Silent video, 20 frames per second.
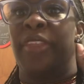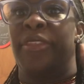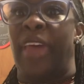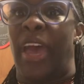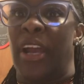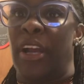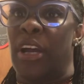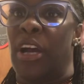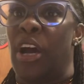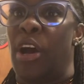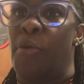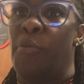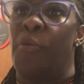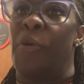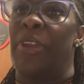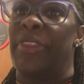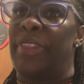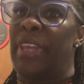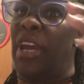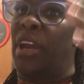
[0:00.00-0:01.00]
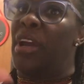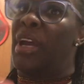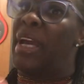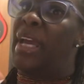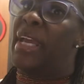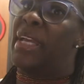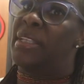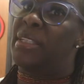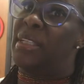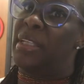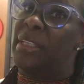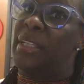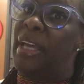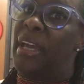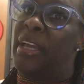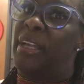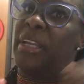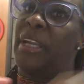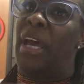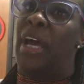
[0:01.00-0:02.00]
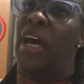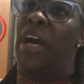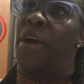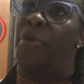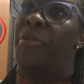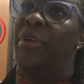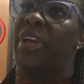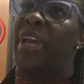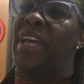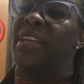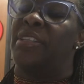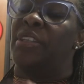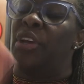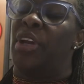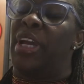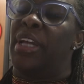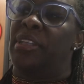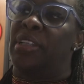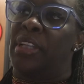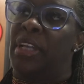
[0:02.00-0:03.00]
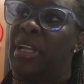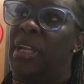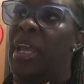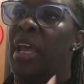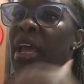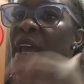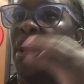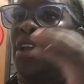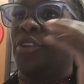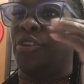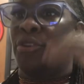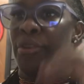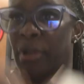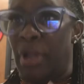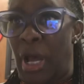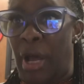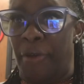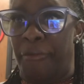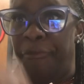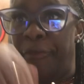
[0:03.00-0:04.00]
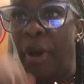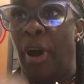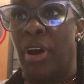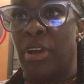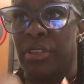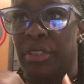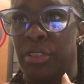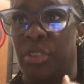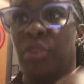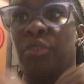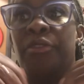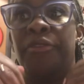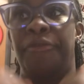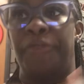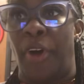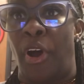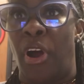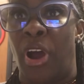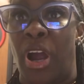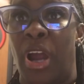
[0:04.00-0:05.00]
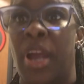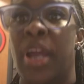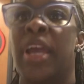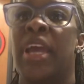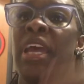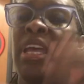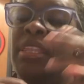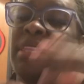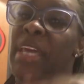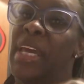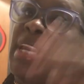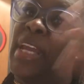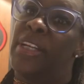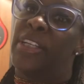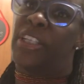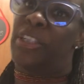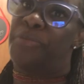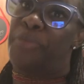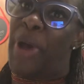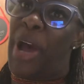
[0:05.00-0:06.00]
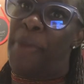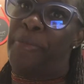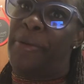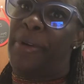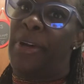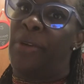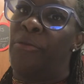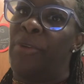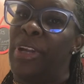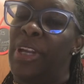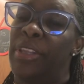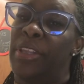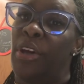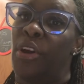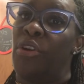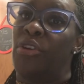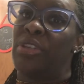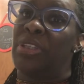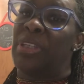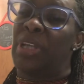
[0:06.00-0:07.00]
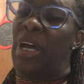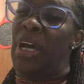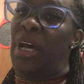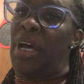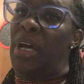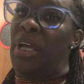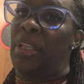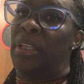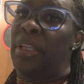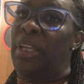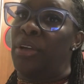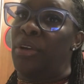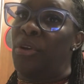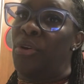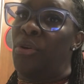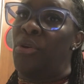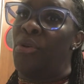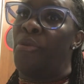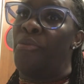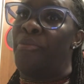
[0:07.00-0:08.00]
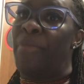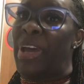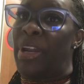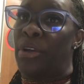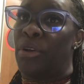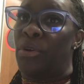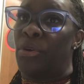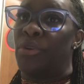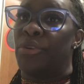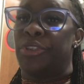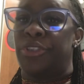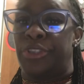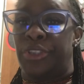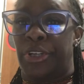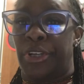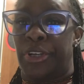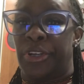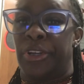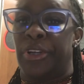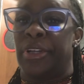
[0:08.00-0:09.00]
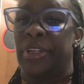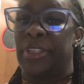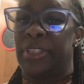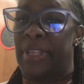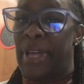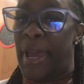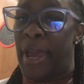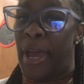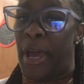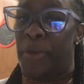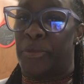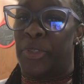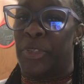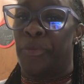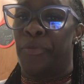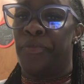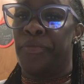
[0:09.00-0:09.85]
that come with their insulin um, in case their insulin uh, falls too far, then they just pop up one of those uh, little medical sugar tabs.